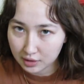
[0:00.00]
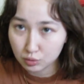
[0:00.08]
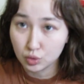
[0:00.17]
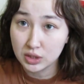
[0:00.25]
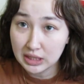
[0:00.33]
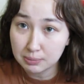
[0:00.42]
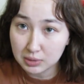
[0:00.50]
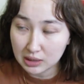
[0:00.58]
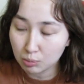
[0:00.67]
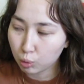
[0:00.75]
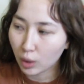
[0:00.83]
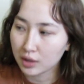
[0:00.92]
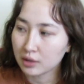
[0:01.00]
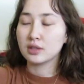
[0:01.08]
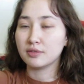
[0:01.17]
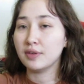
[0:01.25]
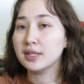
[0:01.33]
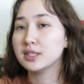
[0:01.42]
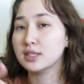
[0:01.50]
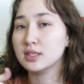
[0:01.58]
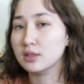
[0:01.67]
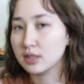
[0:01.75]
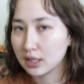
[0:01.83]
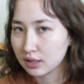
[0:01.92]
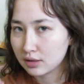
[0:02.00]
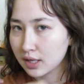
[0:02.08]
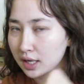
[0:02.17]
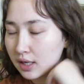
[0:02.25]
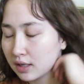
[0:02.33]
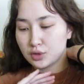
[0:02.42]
It was deep, deep water. The fence is still there, okay?